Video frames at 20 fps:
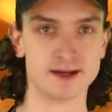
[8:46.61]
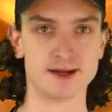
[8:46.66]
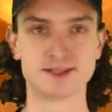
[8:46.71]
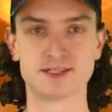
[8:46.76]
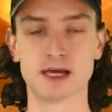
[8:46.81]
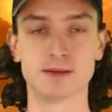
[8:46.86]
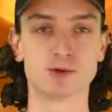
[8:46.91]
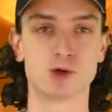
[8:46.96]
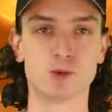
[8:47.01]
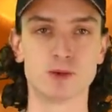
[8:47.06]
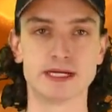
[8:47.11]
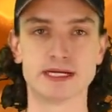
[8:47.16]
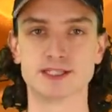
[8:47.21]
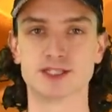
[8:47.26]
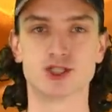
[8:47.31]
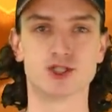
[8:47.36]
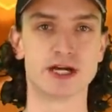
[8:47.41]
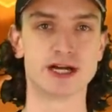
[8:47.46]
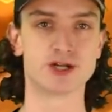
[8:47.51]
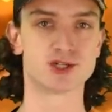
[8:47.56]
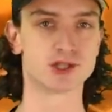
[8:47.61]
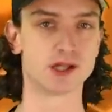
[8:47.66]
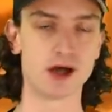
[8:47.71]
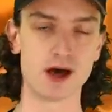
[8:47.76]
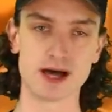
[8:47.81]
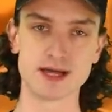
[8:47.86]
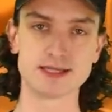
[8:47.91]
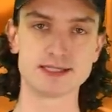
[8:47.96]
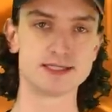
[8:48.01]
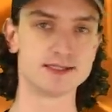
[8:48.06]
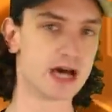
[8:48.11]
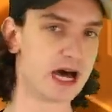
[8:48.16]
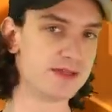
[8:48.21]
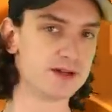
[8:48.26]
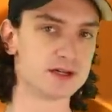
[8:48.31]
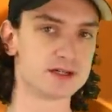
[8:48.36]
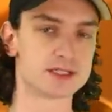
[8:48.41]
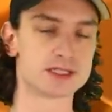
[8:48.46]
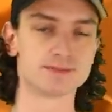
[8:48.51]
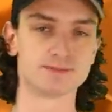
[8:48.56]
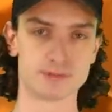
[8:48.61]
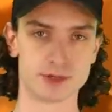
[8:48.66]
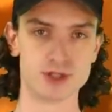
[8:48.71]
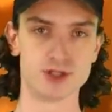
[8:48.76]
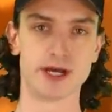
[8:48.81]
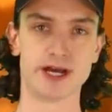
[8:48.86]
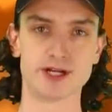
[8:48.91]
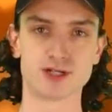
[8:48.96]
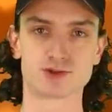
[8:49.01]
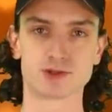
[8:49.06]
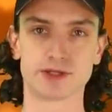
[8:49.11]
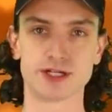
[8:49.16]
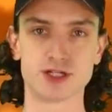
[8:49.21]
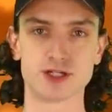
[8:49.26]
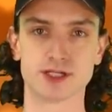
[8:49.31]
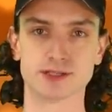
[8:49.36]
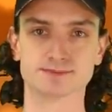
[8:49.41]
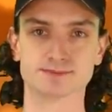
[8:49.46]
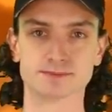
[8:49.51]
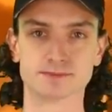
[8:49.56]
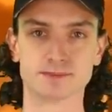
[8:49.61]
Some queens change laws, others change religion.